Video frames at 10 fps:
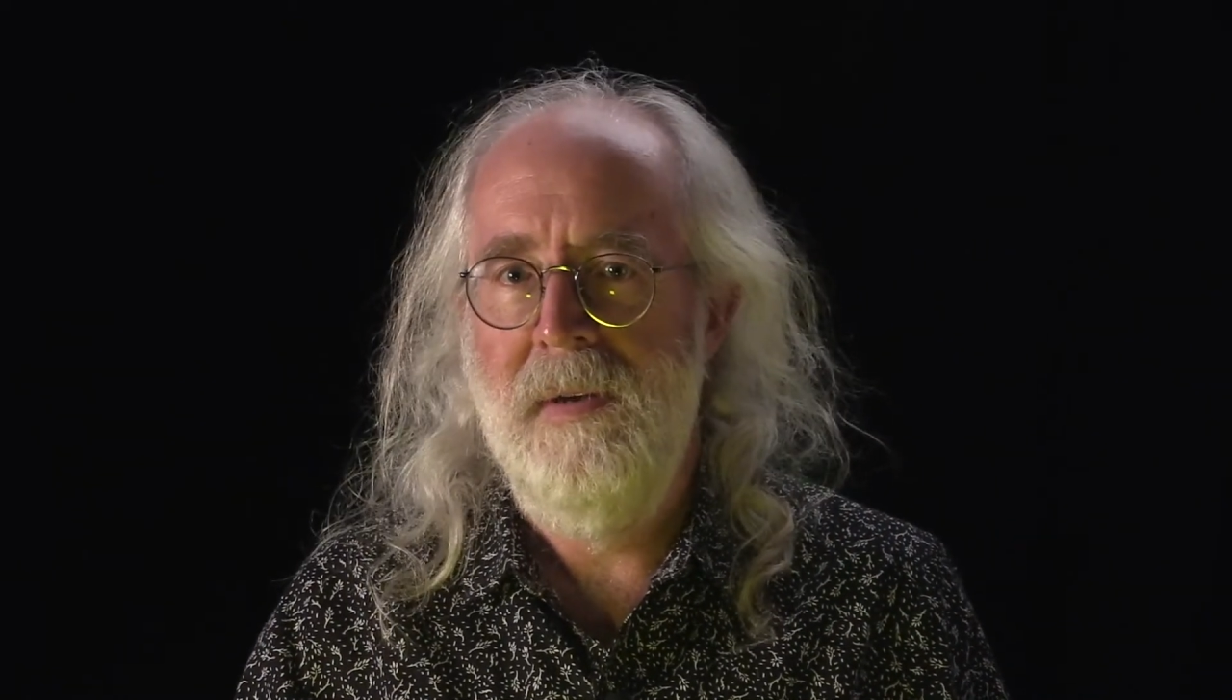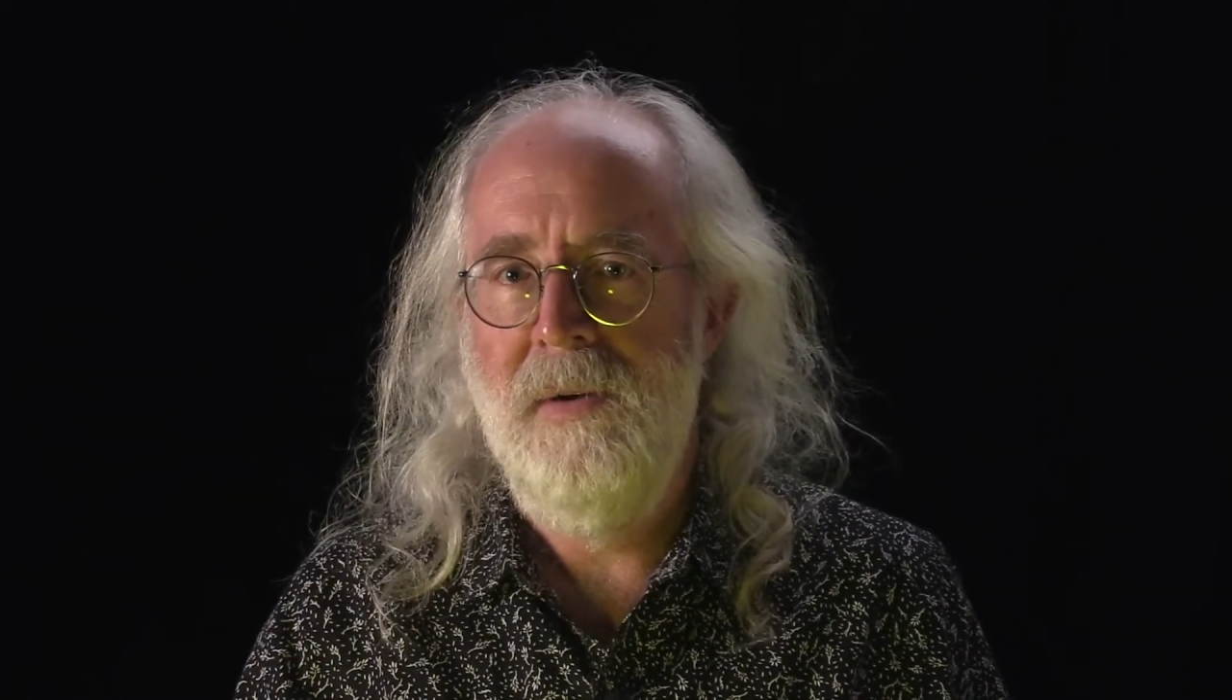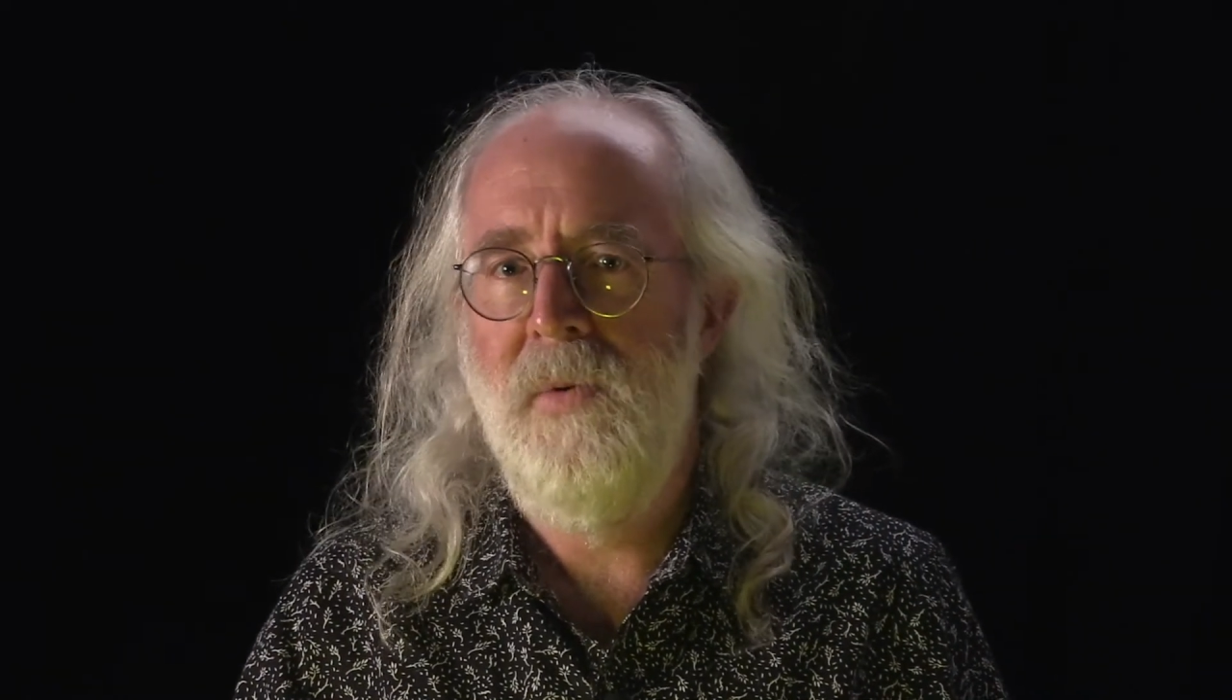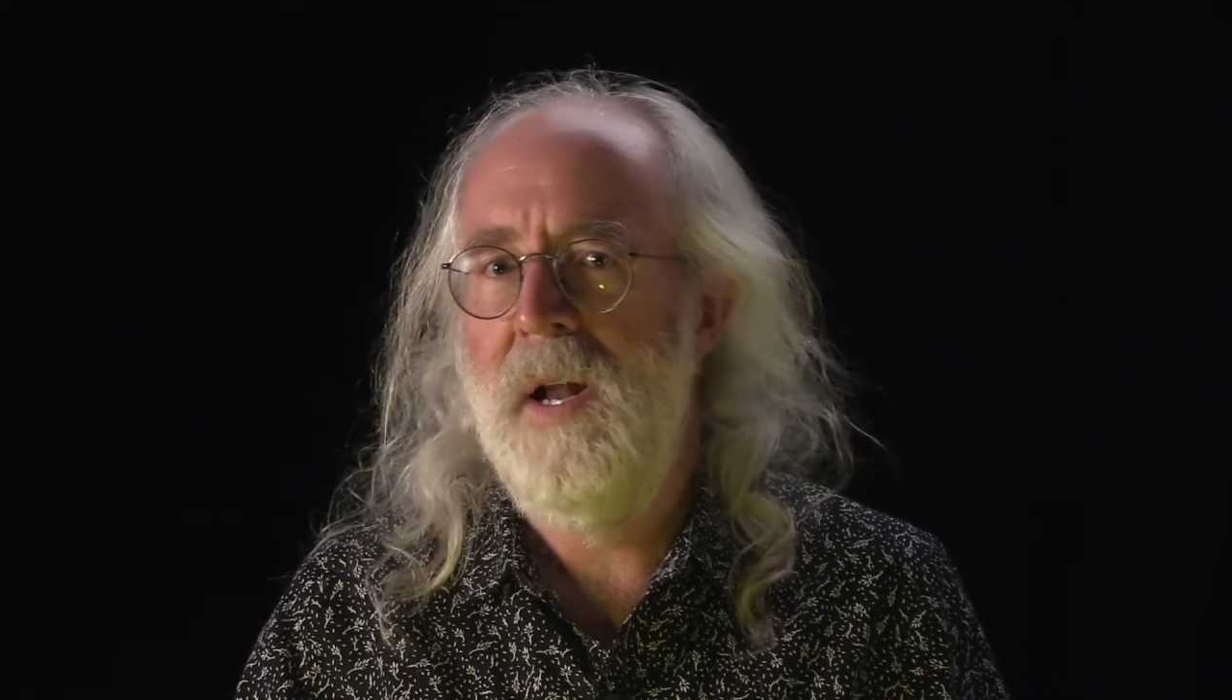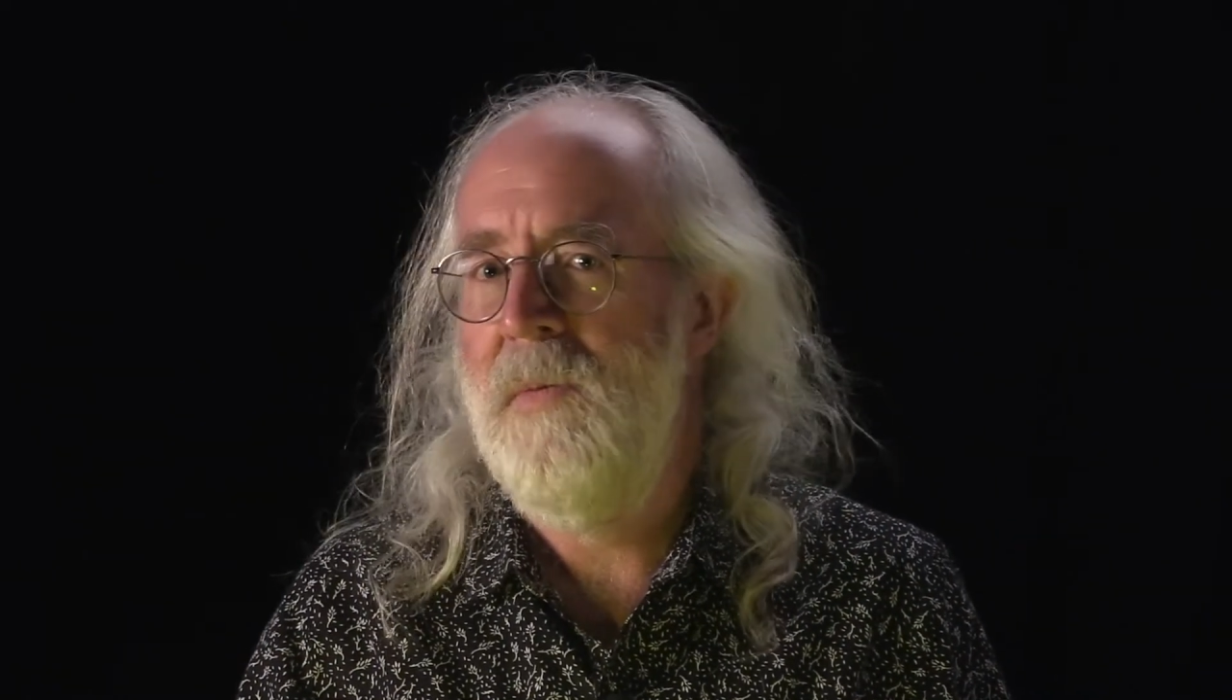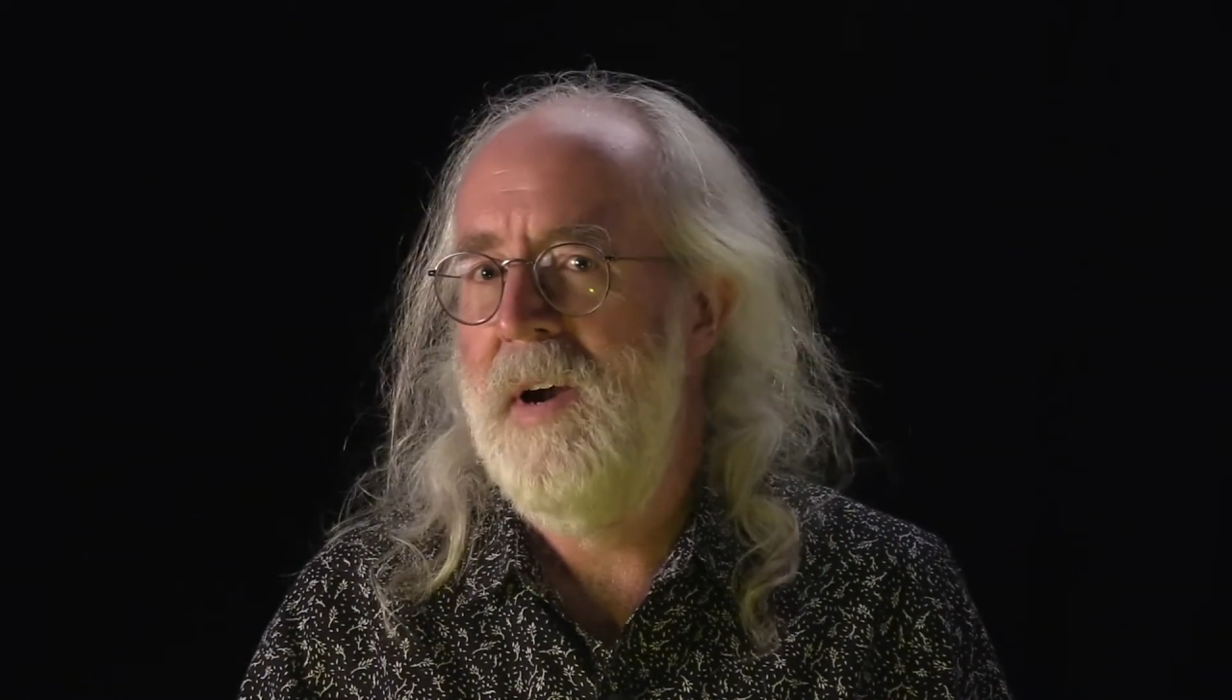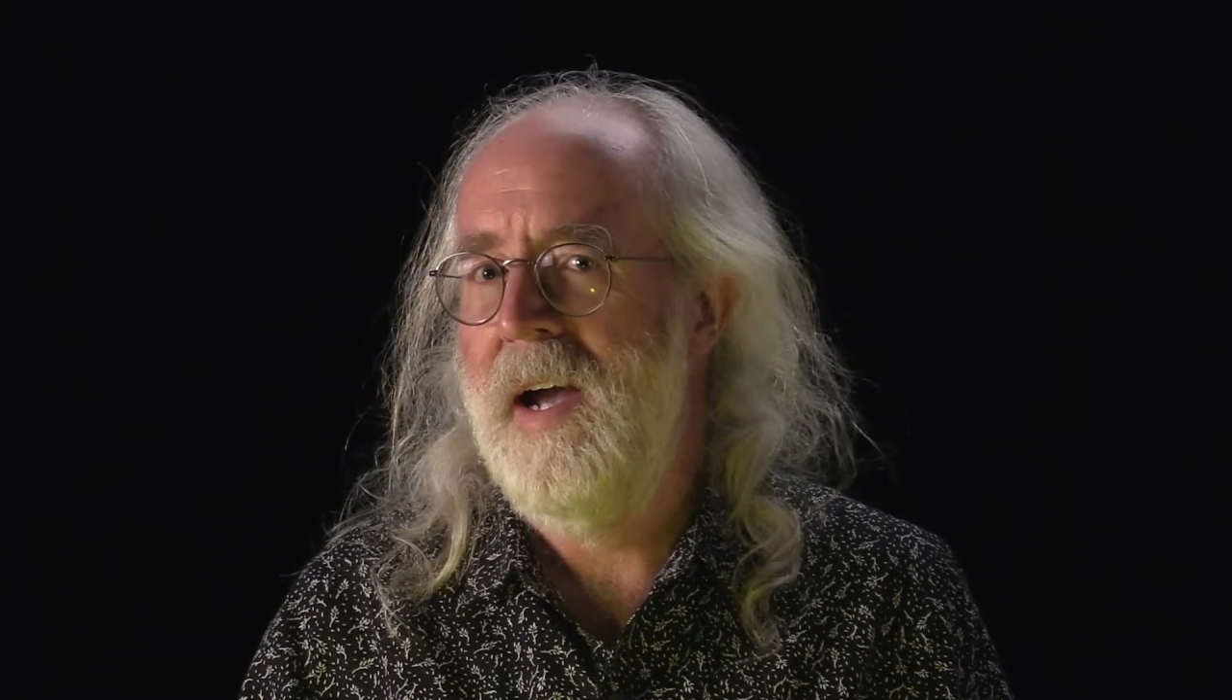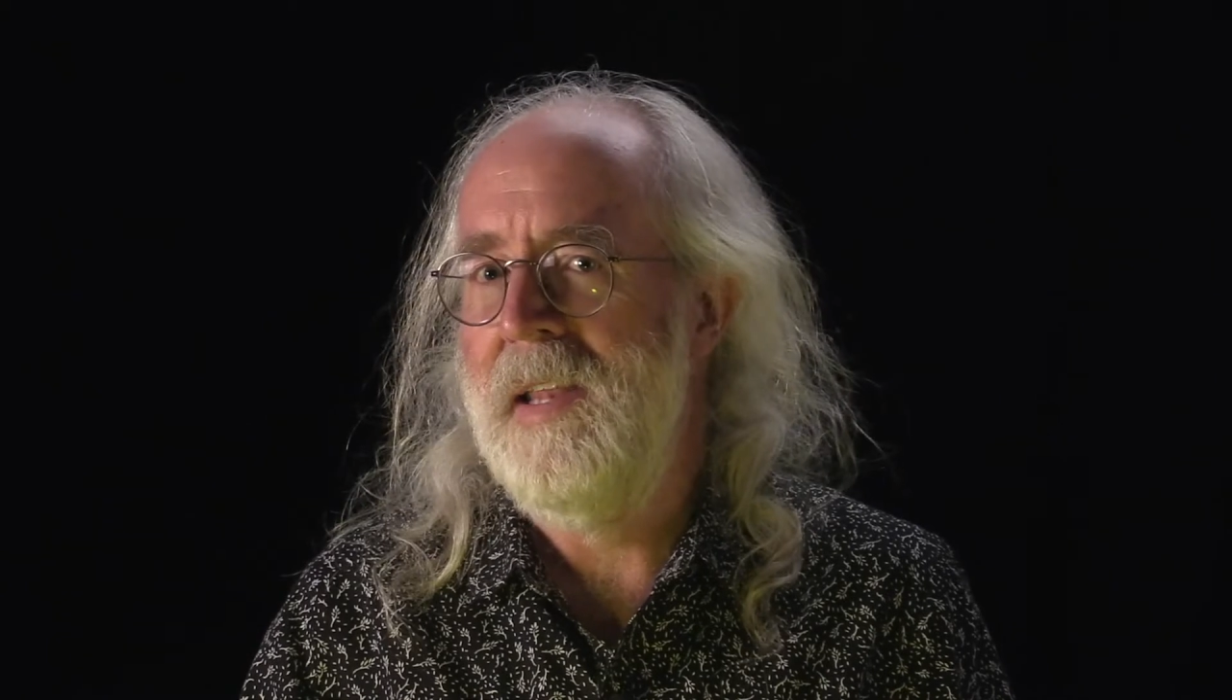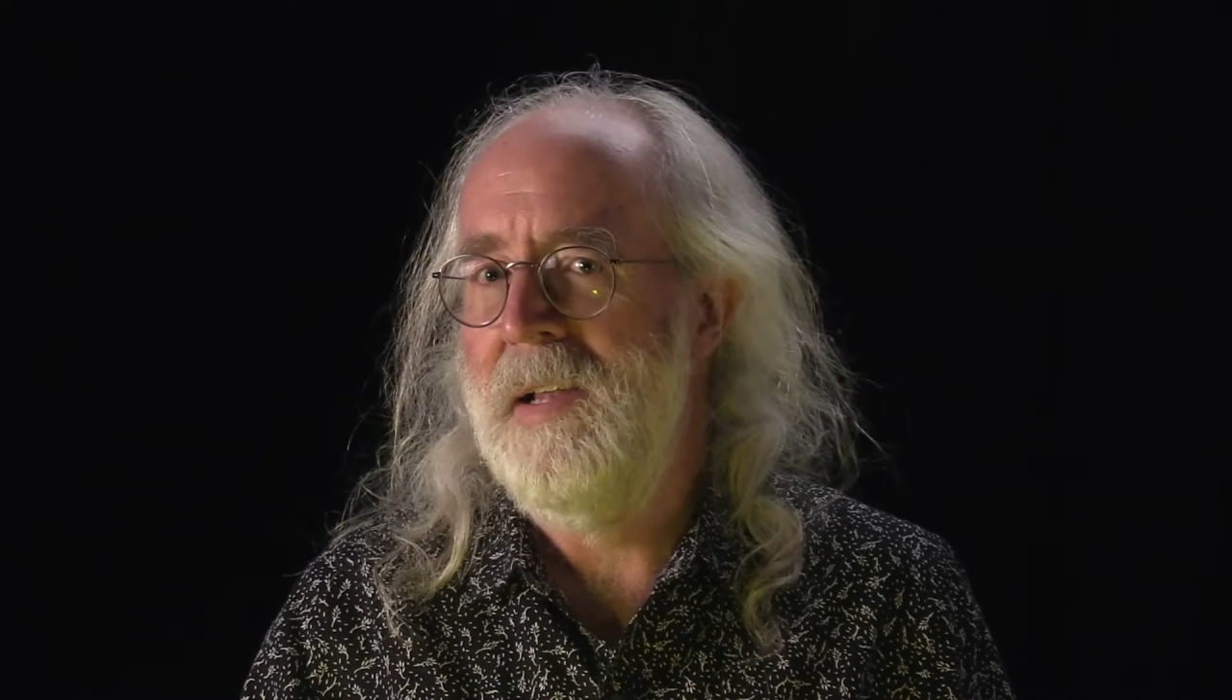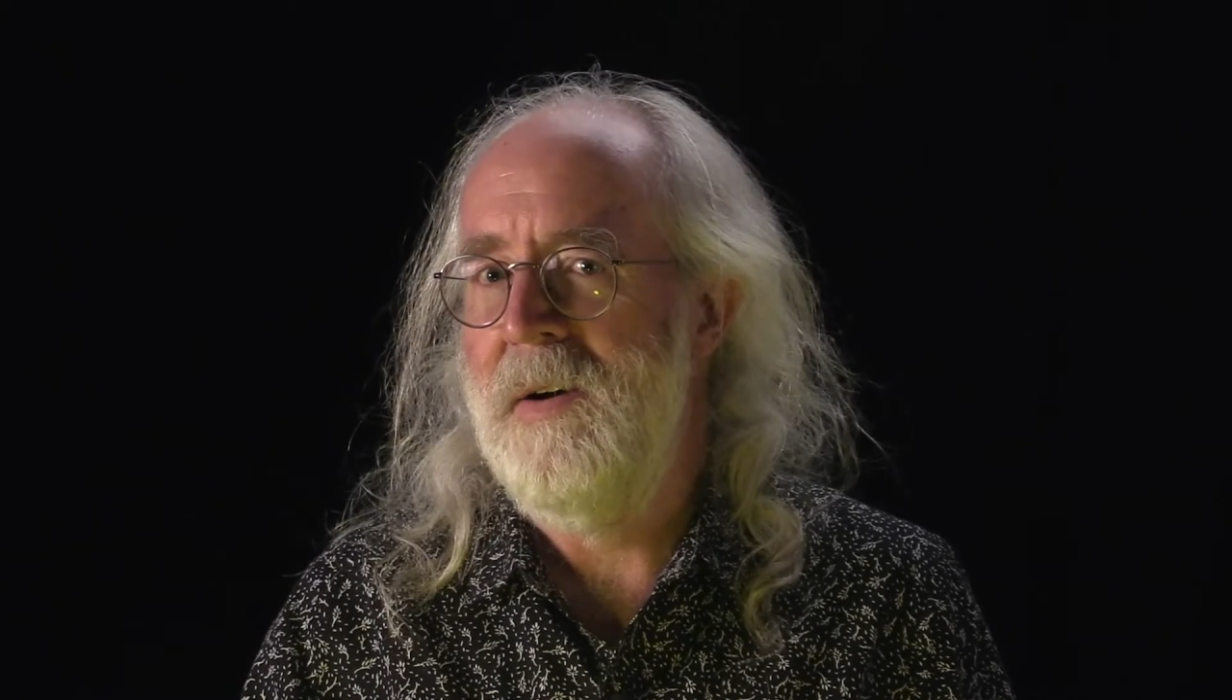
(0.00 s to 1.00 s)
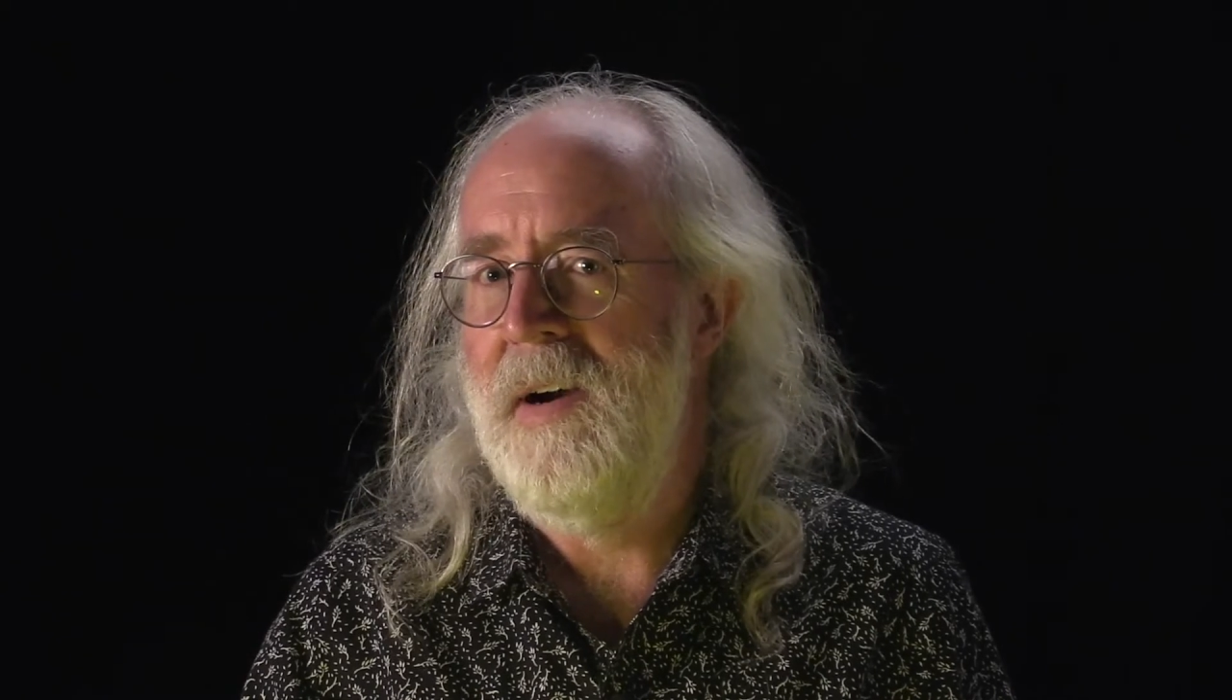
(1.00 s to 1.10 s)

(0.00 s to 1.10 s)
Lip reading: what I'm wearing on the lower